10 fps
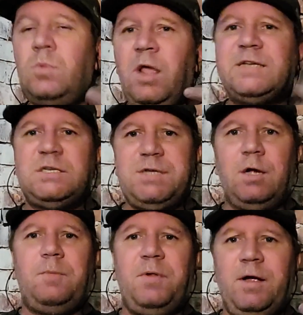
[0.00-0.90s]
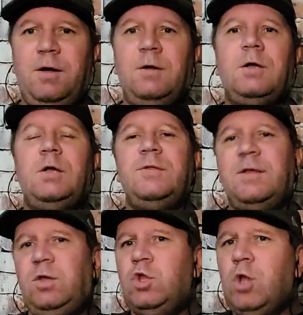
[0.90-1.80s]
As a soccer player,
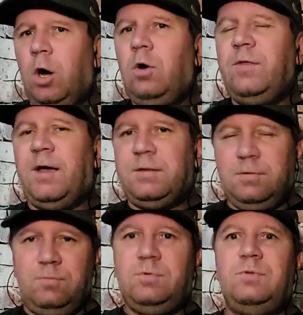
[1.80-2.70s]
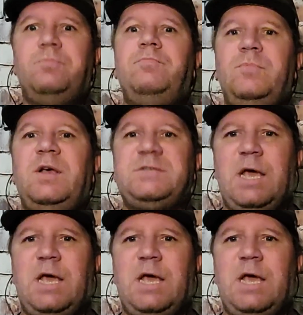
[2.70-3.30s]
then you know that it's